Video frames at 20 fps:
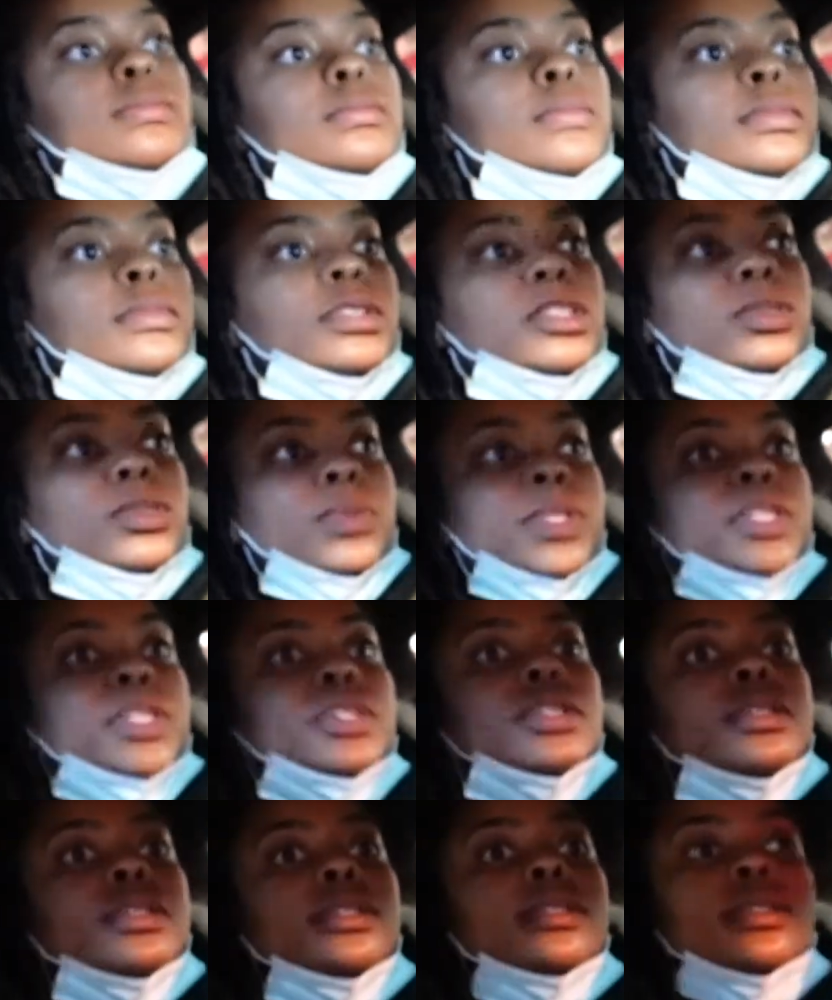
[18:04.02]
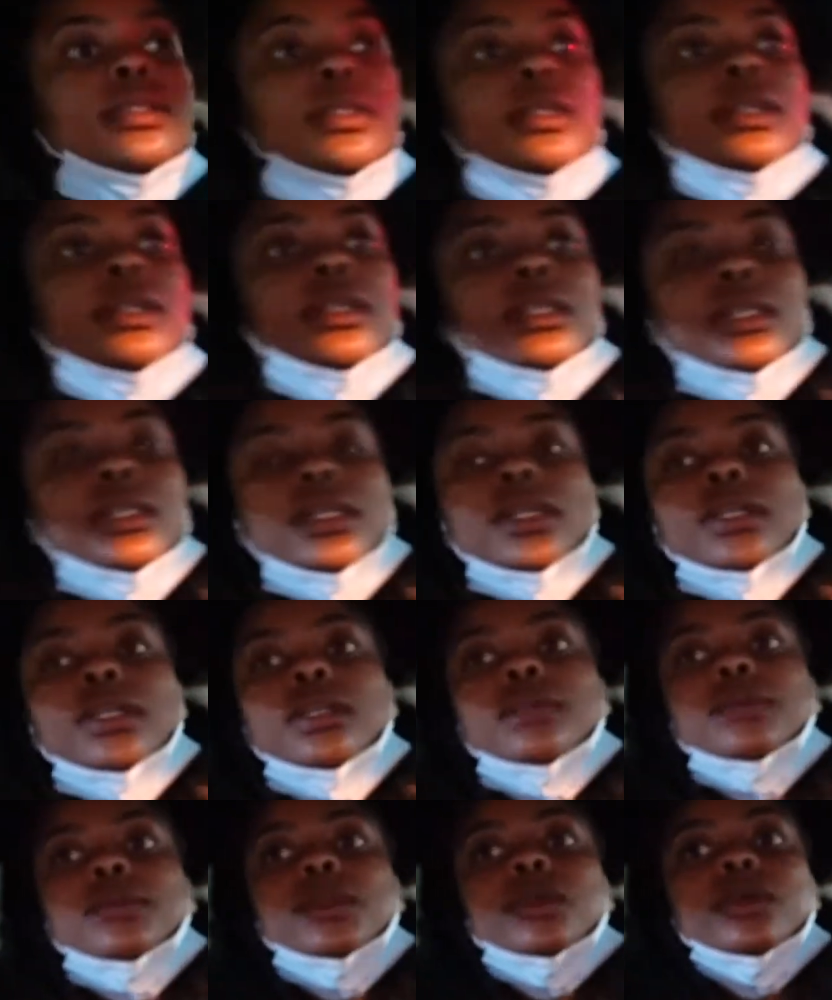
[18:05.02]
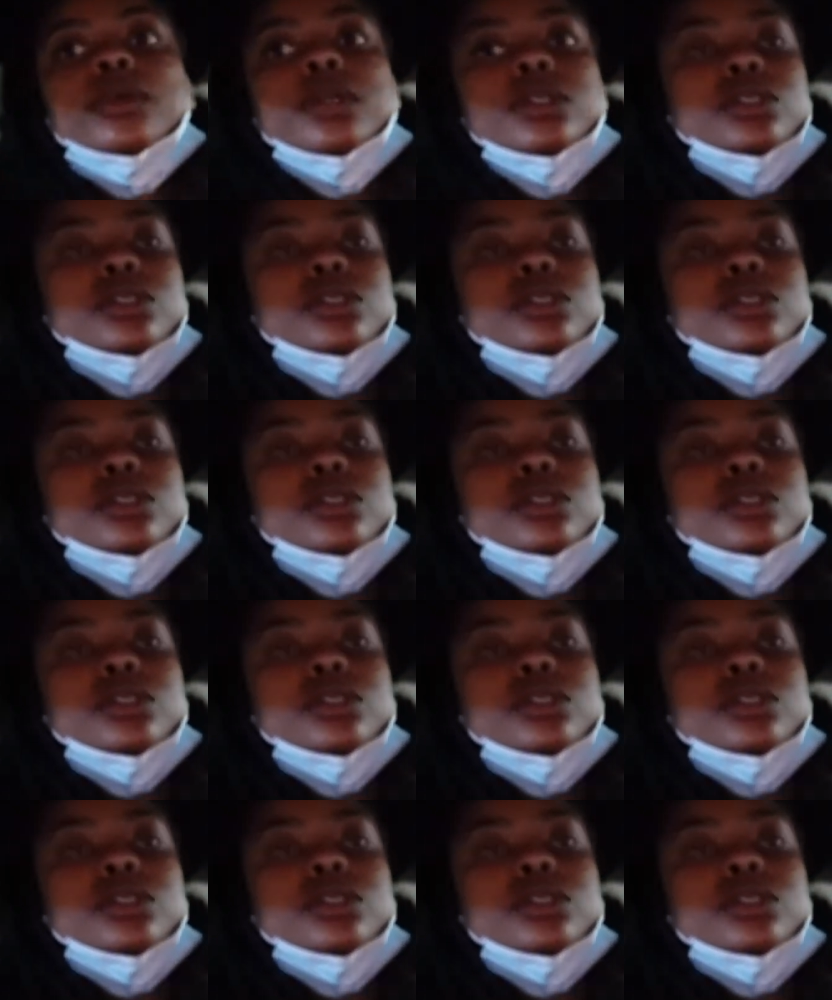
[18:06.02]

It's weird. I am going